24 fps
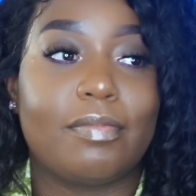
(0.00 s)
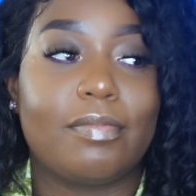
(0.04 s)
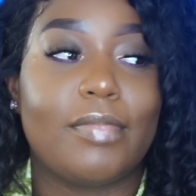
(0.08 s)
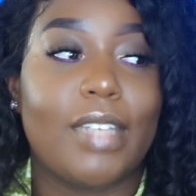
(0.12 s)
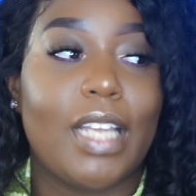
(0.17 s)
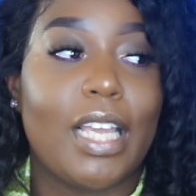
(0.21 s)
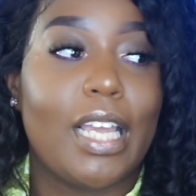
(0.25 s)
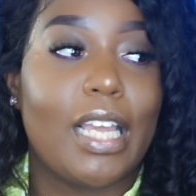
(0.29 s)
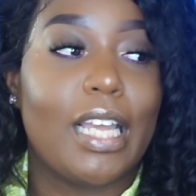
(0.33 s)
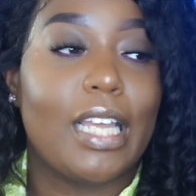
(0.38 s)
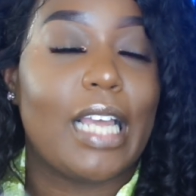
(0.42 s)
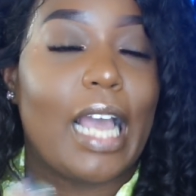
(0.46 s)

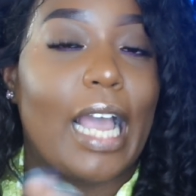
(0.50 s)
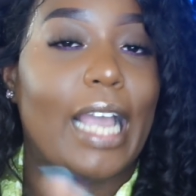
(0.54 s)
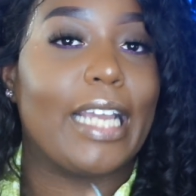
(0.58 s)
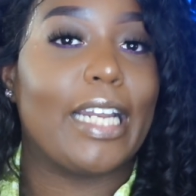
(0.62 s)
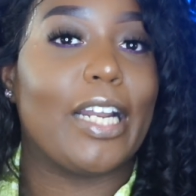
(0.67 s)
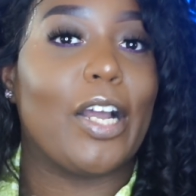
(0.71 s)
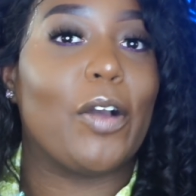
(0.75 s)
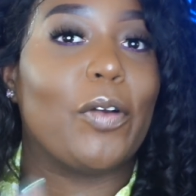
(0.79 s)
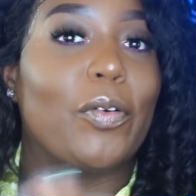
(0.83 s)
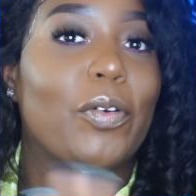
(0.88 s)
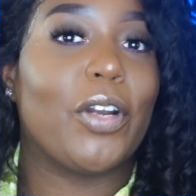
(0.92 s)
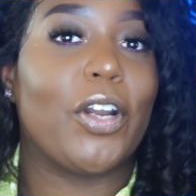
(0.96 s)
I
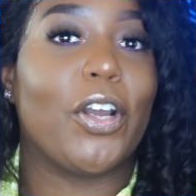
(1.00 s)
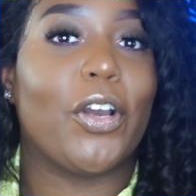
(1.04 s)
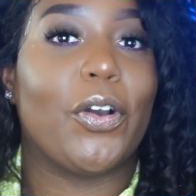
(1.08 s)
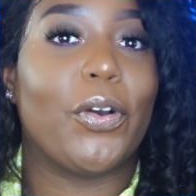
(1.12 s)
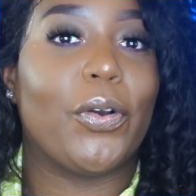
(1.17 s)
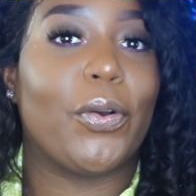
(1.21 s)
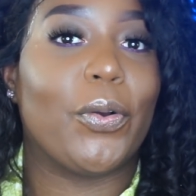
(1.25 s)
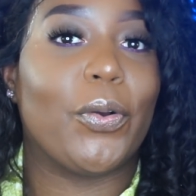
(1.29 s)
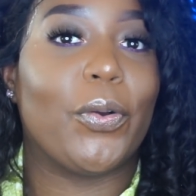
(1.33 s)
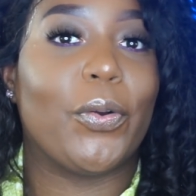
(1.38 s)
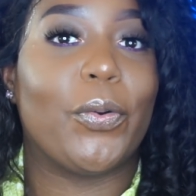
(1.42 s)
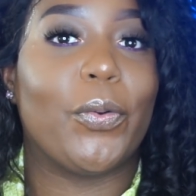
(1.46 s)
don't
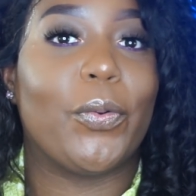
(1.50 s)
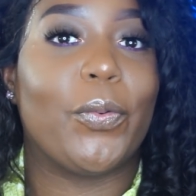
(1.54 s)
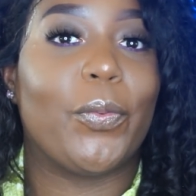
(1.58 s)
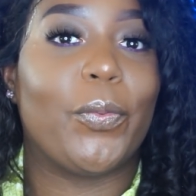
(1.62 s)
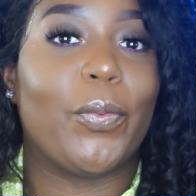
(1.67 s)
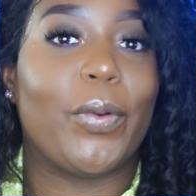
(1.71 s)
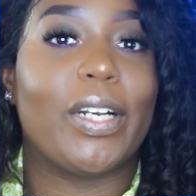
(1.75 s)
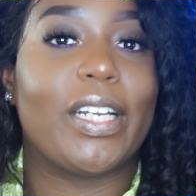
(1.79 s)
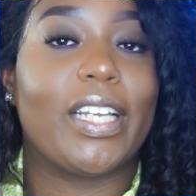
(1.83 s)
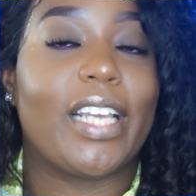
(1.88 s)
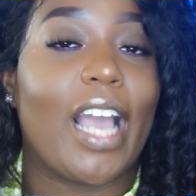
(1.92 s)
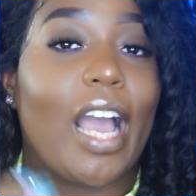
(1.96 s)
know
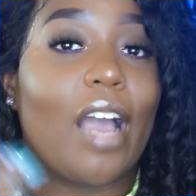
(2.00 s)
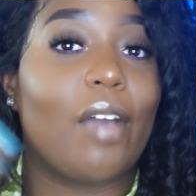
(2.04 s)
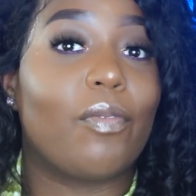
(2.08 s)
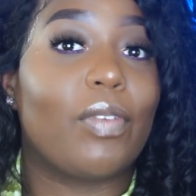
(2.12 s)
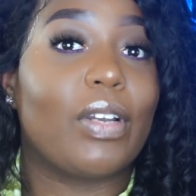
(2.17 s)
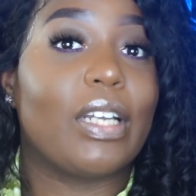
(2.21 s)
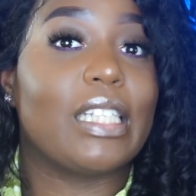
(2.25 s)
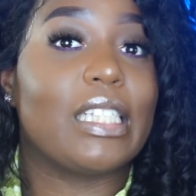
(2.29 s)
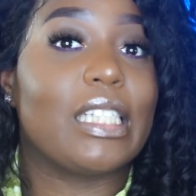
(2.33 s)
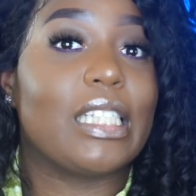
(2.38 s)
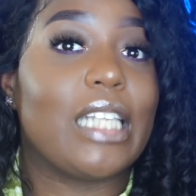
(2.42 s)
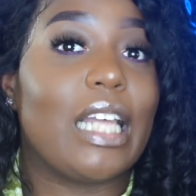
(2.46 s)
what
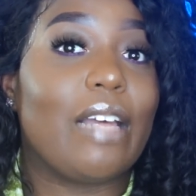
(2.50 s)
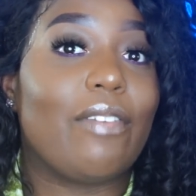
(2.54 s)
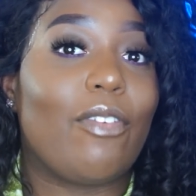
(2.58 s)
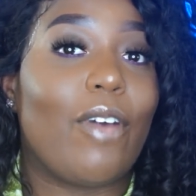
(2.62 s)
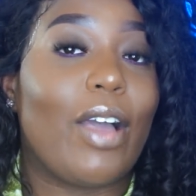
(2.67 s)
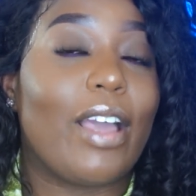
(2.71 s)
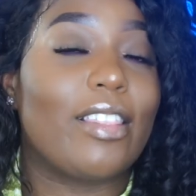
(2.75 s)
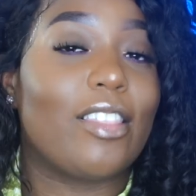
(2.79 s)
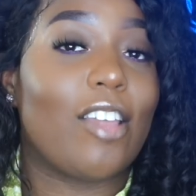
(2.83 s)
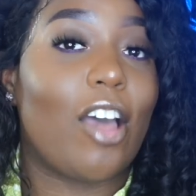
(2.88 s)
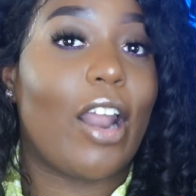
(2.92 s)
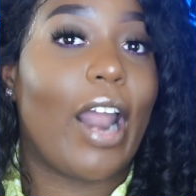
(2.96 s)
confidence level
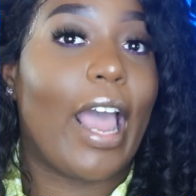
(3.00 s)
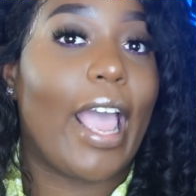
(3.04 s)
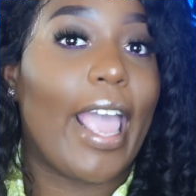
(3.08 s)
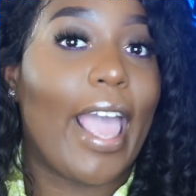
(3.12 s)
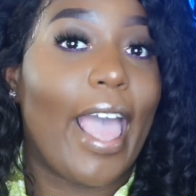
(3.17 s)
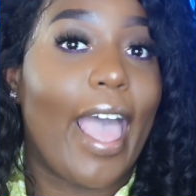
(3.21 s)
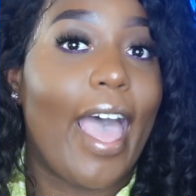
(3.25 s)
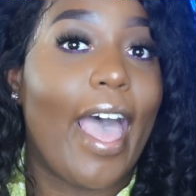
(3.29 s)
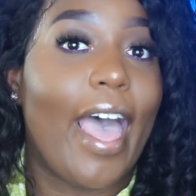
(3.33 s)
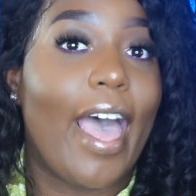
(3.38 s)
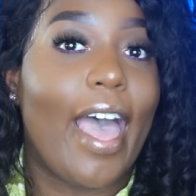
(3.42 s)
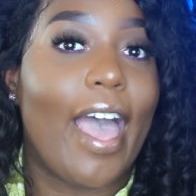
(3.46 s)
I thought I
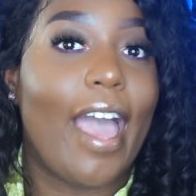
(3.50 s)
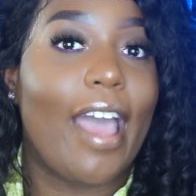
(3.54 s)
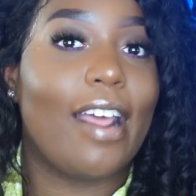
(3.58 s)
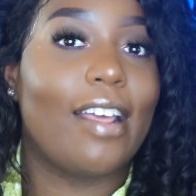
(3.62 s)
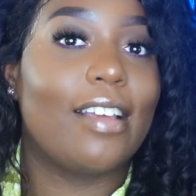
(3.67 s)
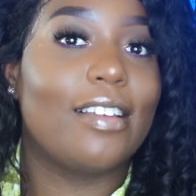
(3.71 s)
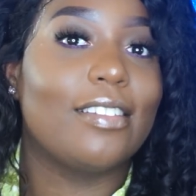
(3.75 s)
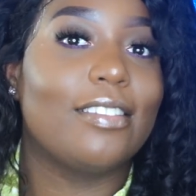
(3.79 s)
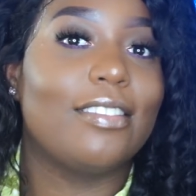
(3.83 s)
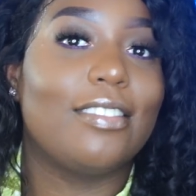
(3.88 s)
had.